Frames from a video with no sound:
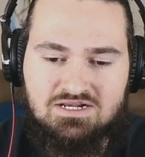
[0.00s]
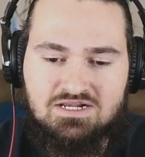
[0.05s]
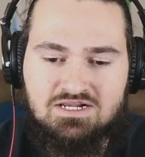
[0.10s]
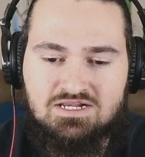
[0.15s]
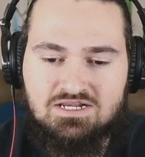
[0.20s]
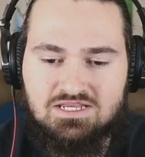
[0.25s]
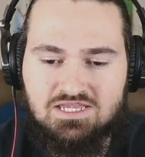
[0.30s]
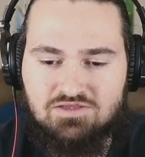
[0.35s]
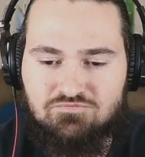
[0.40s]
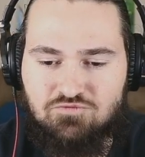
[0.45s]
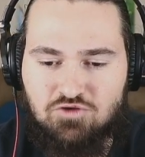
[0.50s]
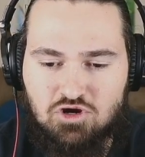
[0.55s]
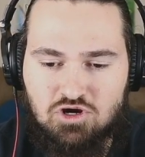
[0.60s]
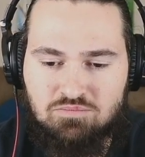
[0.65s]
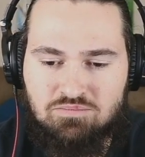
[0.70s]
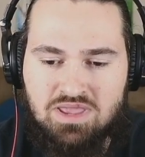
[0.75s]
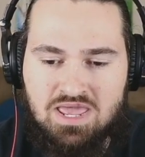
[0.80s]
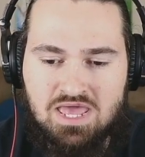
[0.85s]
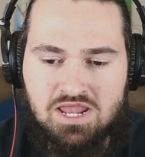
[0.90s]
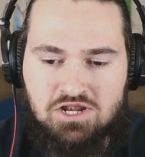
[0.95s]
If you're a
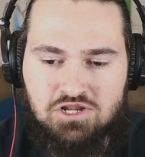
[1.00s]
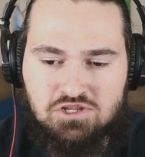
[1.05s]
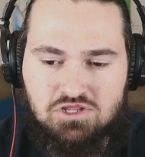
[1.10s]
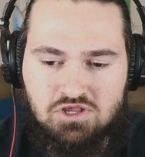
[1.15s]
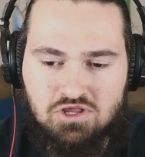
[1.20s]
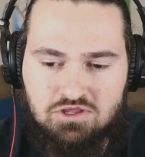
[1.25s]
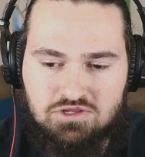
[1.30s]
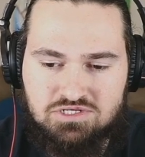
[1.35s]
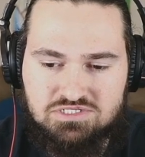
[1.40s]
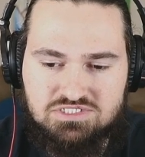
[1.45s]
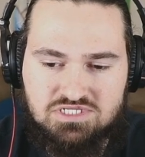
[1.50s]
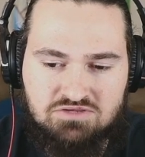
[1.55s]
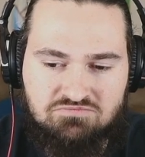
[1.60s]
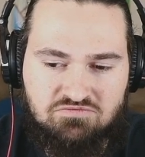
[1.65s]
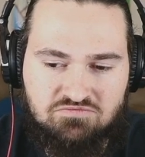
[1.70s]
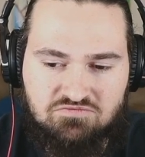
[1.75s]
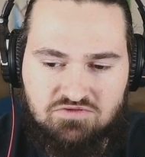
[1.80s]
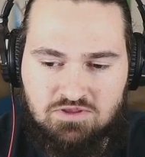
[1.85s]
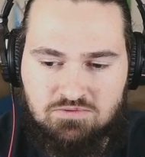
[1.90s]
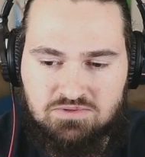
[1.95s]
man and you call yourself a
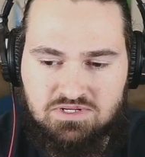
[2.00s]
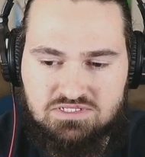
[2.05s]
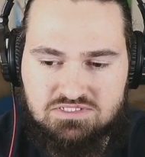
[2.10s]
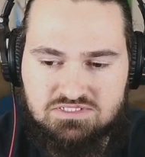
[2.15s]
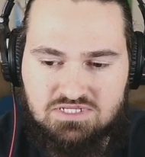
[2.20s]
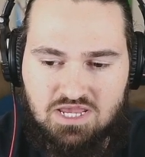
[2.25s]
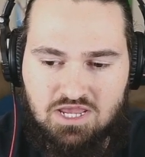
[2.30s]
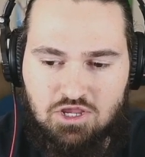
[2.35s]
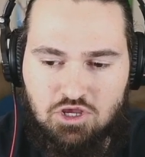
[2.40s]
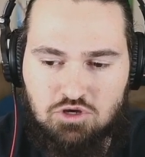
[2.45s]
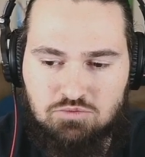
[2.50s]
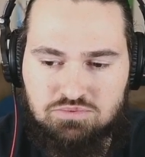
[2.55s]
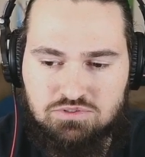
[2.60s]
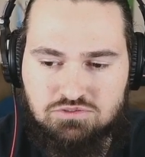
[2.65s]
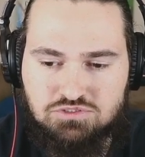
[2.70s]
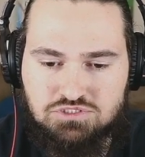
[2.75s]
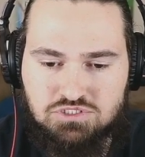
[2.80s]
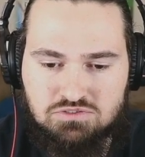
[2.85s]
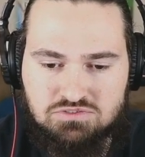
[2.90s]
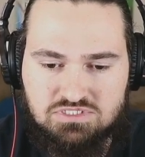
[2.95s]
feminist, I hope you
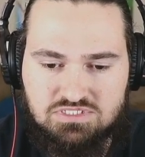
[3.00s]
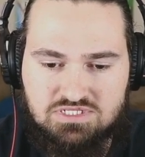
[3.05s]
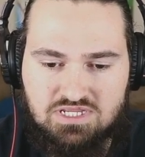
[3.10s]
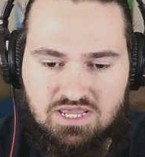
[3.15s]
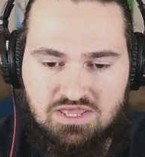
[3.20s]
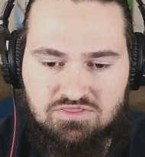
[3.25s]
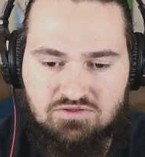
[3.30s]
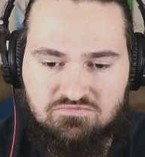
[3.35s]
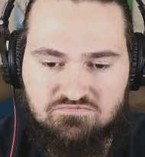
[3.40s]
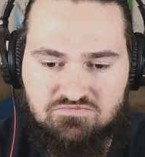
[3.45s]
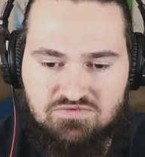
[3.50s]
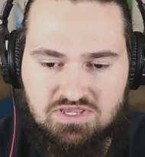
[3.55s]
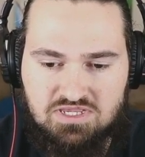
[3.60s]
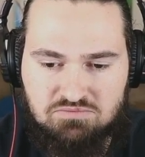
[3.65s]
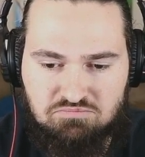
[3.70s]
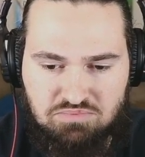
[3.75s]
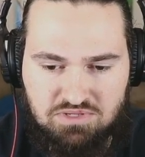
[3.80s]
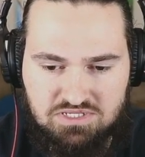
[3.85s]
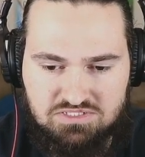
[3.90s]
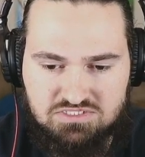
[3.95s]
choke to death on
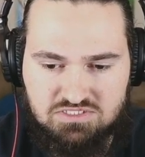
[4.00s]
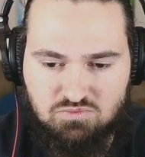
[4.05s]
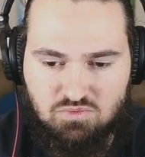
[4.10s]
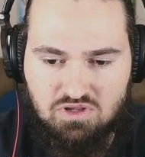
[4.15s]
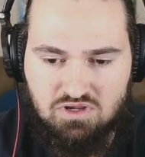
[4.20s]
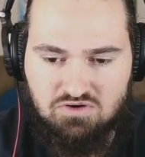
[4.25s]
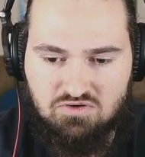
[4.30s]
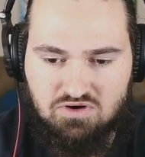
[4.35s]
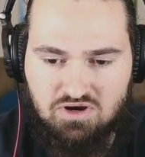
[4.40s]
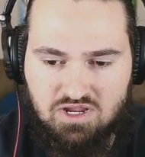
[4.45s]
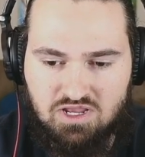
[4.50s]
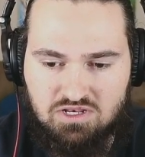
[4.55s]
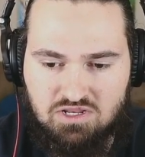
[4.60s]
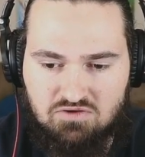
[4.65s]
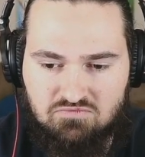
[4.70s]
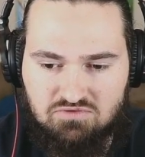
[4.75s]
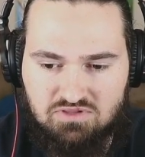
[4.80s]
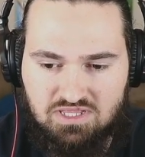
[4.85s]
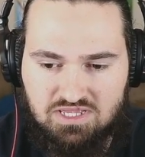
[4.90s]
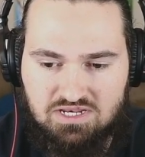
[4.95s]
vegan pizza while crying
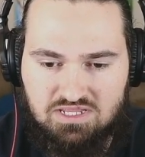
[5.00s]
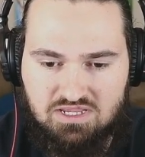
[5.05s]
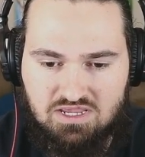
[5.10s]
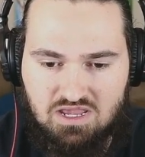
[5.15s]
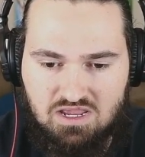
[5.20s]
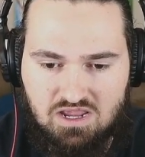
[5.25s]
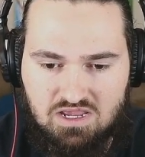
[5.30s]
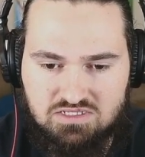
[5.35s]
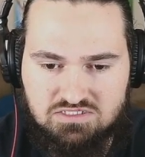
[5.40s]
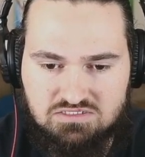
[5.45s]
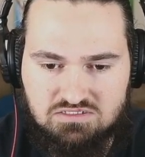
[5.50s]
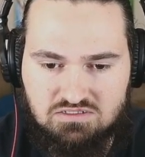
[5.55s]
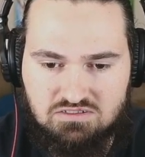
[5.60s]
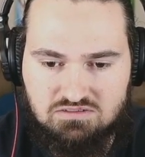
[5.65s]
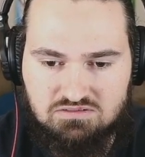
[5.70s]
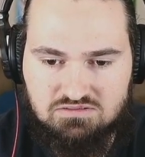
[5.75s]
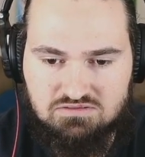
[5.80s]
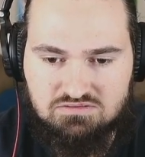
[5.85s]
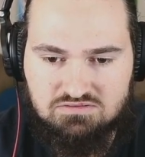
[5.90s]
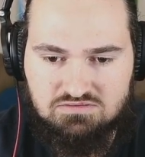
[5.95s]
over Lady Gaga's
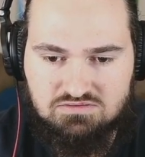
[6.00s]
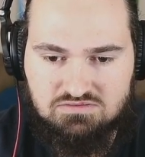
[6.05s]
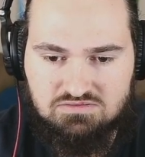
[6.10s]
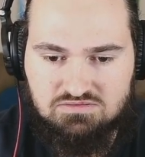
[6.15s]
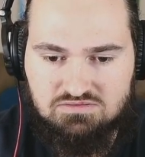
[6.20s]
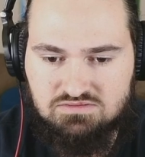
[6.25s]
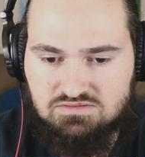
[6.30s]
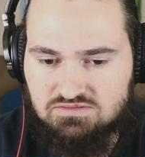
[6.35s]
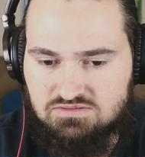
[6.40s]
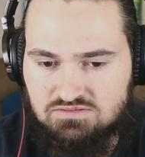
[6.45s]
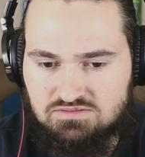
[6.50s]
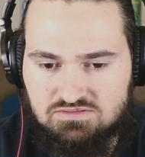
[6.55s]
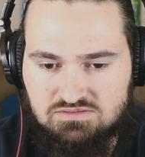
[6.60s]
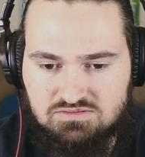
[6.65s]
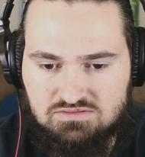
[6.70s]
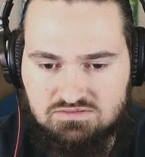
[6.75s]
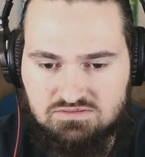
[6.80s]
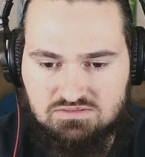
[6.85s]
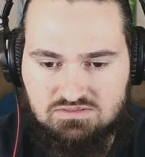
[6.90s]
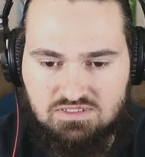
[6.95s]
song.
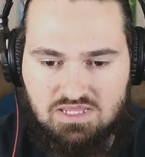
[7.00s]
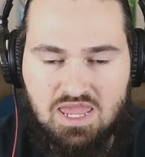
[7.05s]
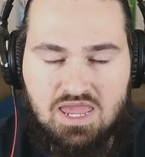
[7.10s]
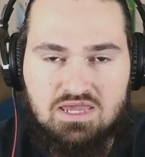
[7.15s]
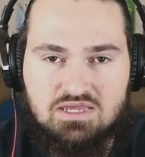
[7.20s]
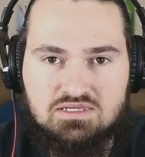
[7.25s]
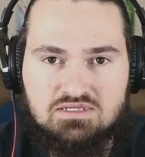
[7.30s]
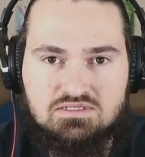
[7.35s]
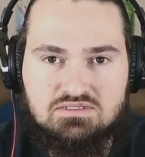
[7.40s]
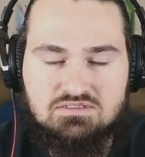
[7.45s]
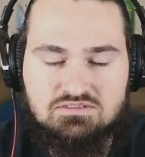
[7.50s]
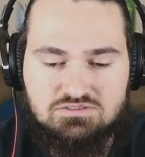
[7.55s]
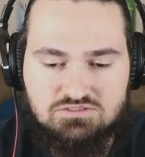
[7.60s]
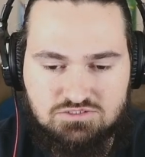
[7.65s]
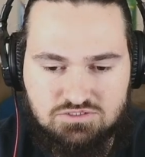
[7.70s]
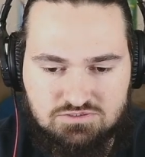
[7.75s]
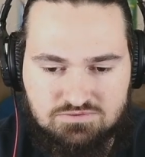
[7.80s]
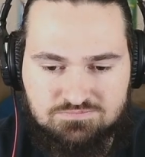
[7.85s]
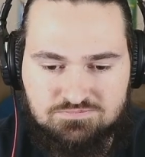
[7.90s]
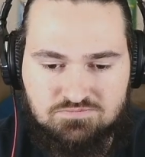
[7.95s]
Yeah.
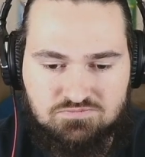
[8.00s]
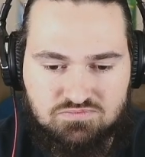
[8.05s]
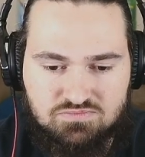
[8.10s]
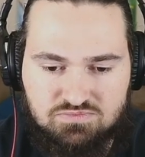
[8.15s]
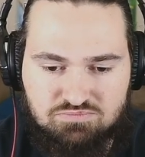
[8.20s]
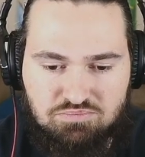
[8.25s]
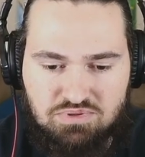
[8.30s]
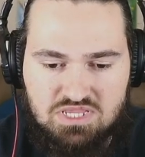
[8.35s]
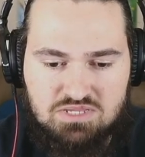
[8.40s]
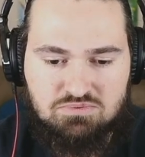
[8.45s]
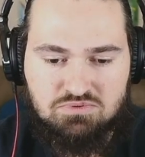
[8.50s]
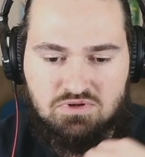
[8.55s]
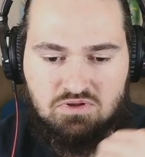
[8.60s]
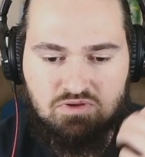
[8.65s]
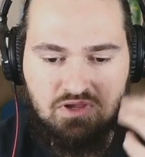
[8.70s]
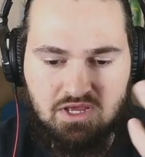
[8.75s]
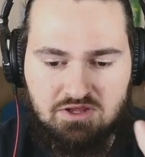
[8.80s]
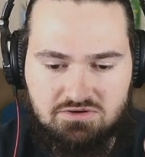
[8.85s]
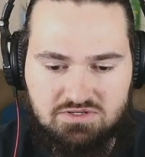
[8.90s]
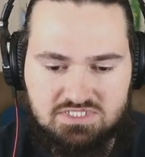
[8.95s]
People
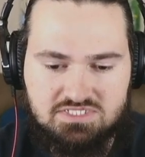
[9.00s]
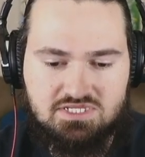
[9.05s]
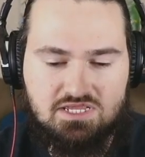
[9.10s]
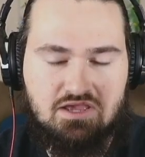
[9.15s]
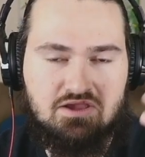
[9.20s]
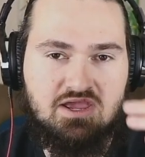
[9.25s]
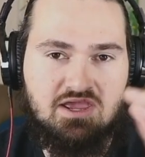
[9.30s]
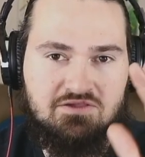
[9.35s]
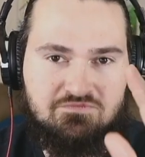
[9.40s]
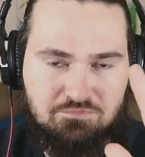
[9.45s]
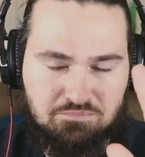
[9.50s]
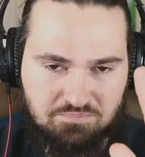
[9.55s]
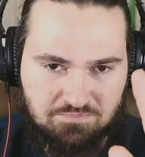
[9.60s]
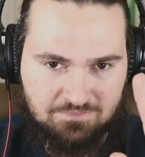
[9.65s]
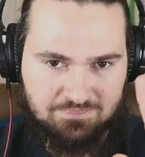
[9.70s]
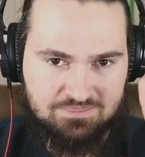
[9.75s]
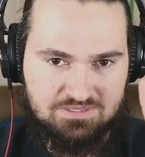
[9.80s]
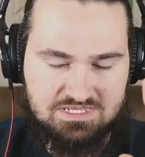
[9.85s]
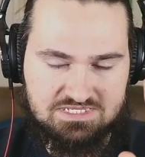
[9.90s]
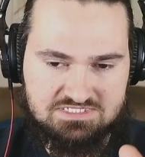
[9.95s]
don't understand. Okay,
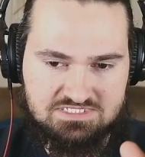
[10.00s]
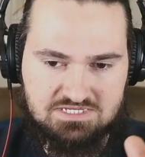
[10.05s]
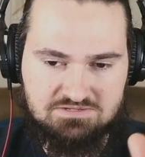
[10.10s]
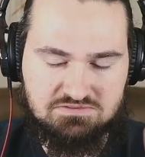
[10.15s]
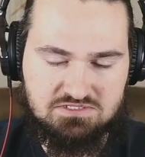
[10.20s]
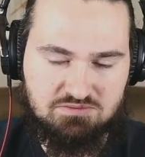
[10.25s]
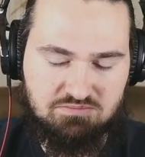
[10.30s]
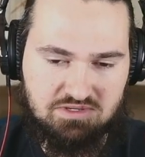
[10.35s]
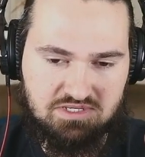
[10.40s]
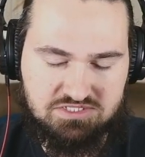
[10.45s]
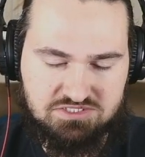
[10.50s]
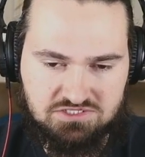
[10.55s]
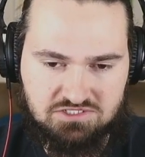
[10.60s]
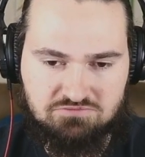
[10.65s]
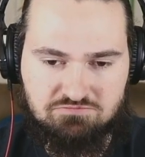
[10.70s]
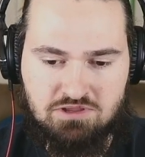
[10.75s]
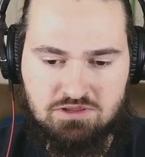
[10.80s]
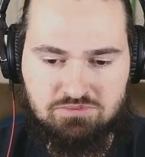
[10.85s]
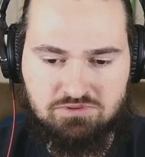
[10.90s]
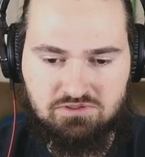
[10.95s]
it seems to be
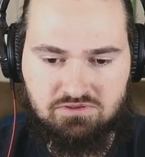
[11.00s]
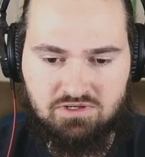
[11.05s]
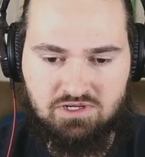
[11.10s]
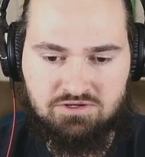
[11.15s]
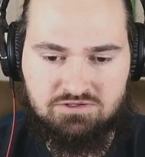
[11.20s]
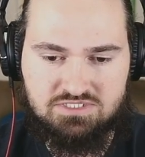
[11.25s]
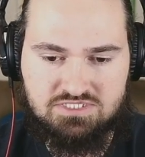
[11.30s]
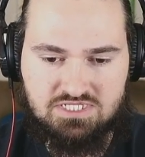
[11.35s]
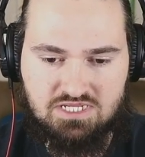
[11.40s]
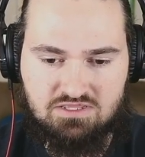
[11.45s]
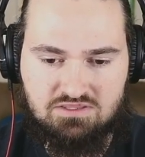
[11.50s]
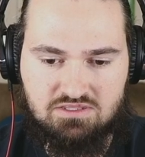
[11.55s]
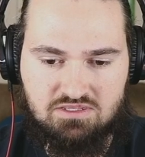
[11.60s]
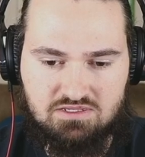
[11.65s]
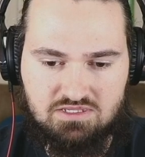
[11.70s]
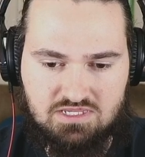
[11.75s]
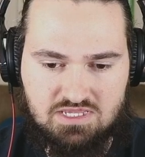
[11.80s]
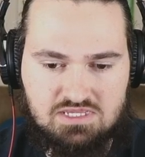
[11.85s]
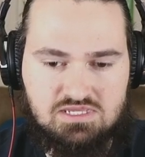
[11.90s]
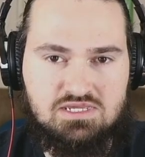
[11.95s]
certain people don't understand
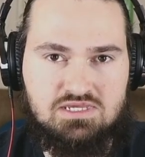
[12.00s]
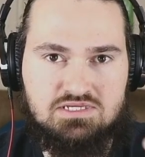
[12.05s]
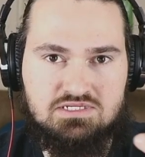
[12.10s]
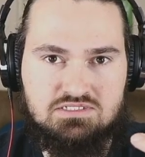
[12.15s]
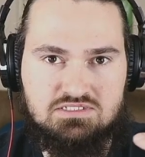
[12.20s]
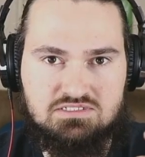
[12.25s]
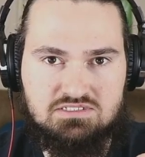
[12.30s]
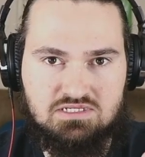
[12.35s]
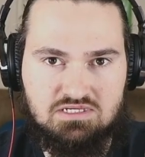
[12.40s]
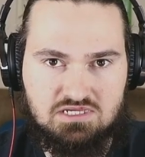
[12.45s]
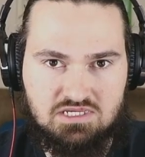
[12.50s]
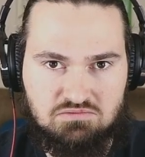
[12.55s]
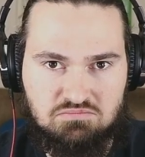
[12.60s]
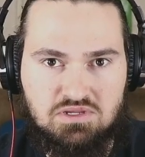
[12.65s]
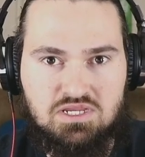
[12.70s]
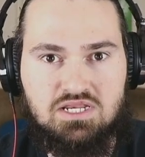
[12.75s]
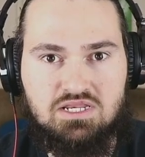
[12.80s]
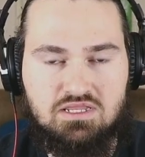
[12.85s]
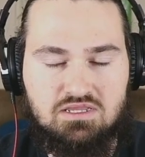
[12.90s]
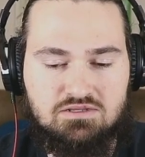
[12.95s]
that he is a
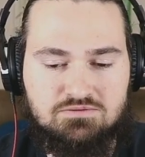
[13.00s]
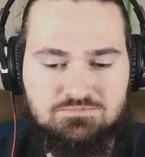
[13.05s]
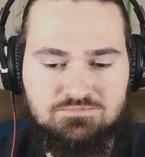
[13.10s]
comedian.